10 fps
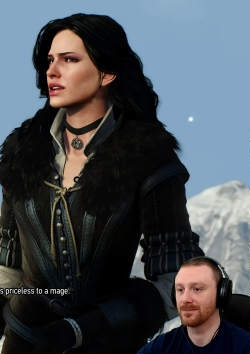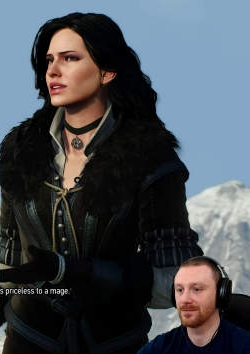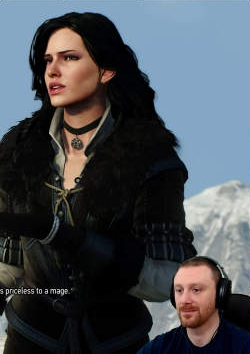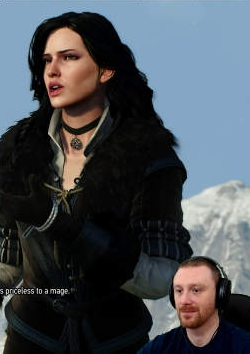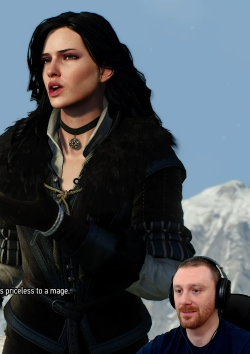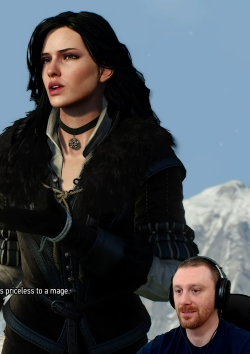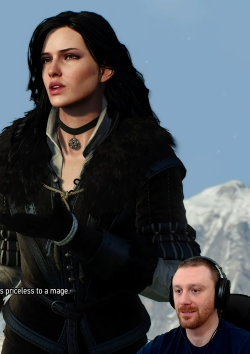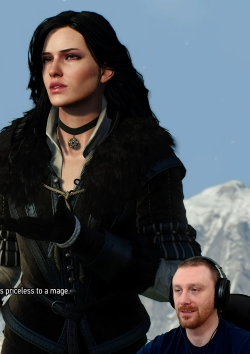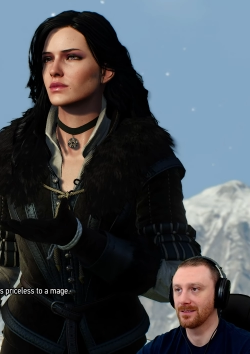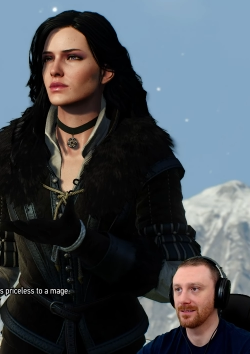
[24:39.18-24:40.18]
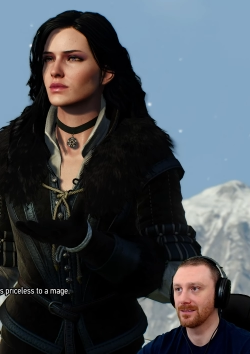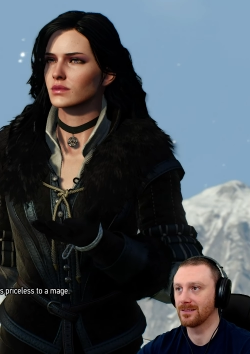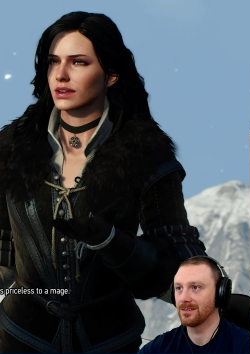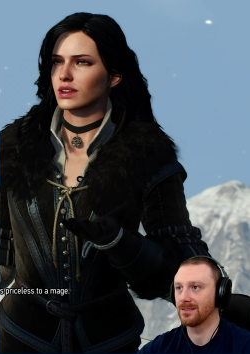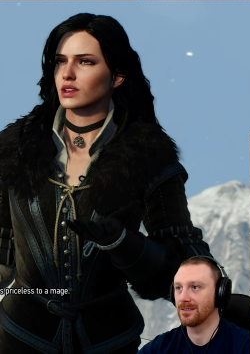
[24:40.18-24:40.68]
Speaker 1: already know.
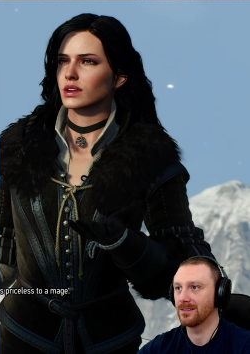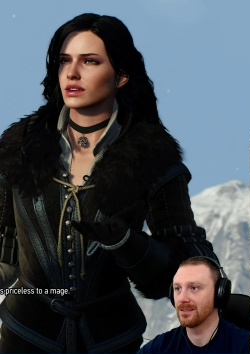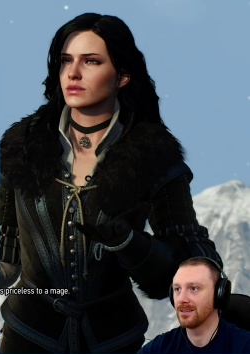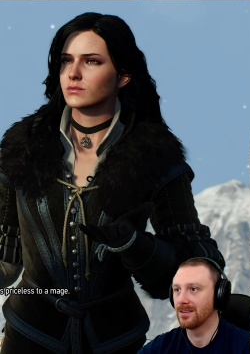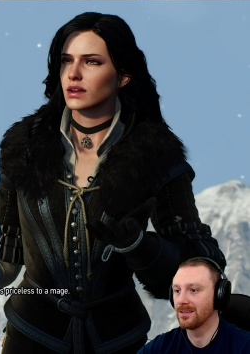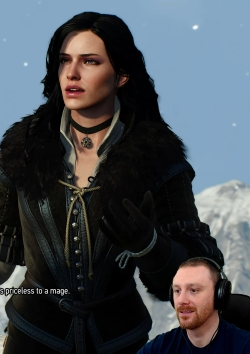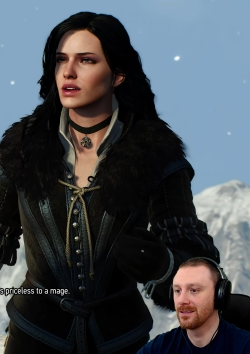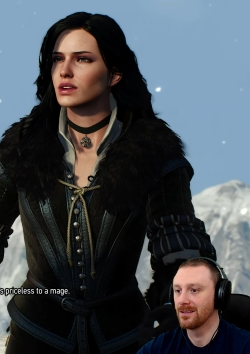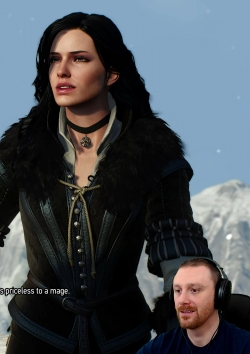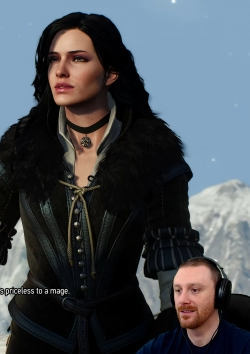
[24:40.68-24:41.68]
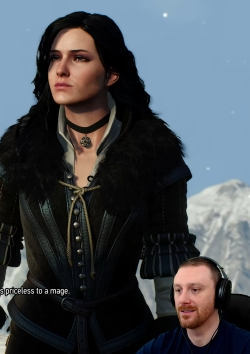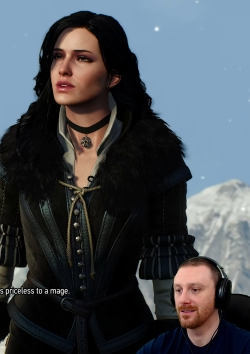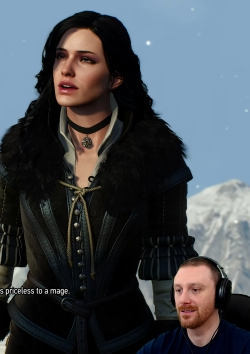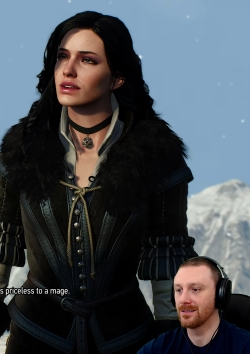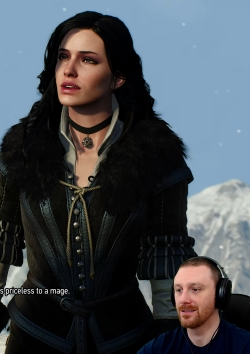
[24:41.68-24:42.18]
A djinn's power is
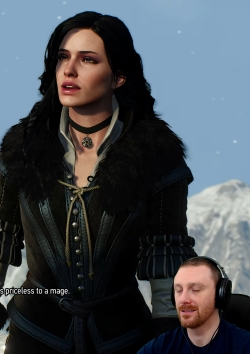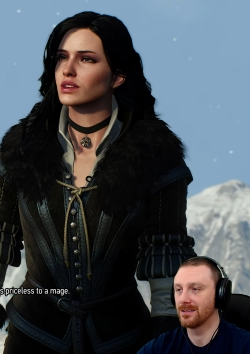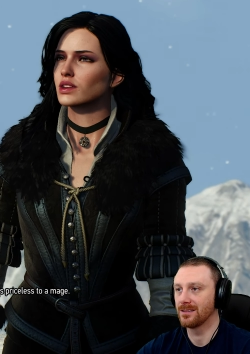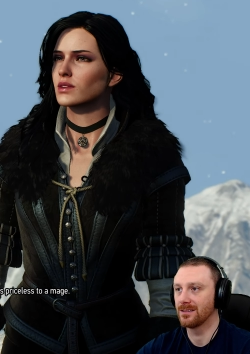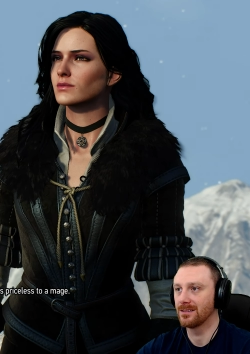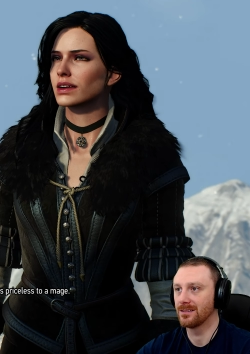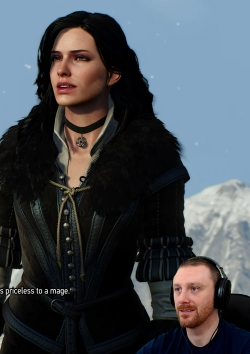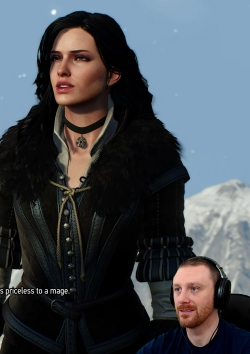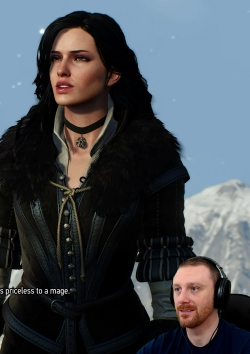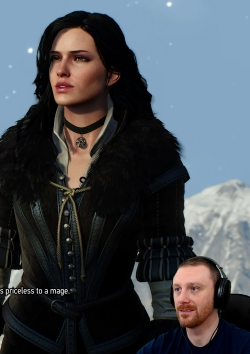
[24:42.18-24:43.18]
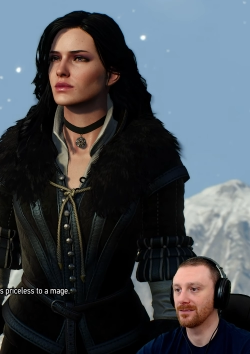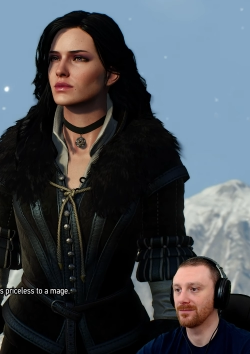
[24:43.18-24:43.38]
priceless to a mage.